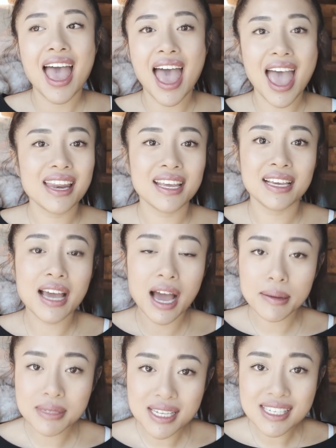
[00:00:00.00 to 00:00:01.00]
and he
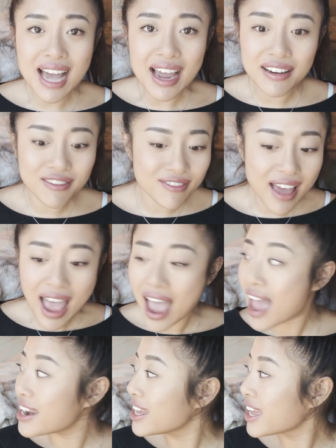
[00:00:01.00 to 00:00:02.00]
comes inside the
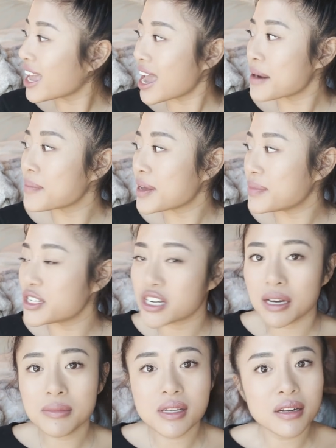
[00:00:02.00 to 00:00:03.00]
van and maybe
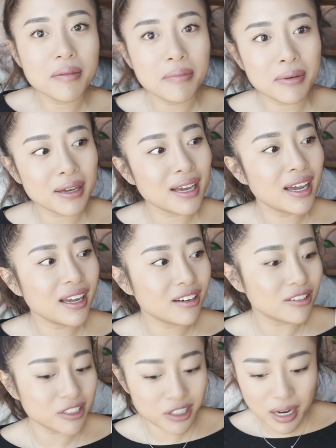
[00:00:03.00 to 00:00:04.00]
jumps on the bed
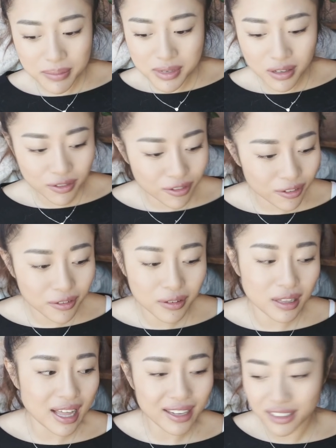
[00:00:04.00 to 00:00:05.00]
or jumps on the floor,
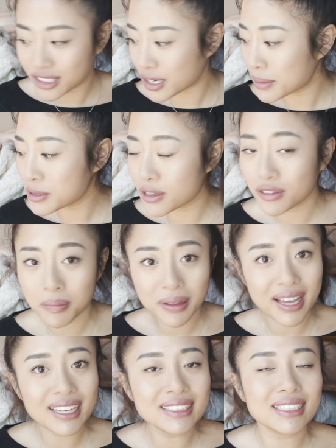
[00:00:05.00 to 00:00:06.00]
and jumps on
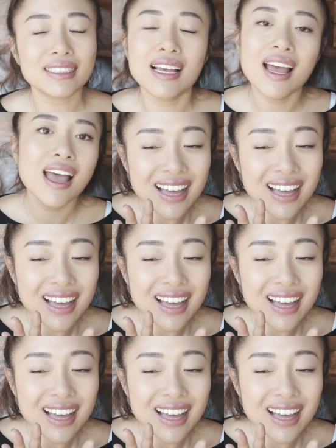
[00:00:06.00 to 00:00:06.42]
places,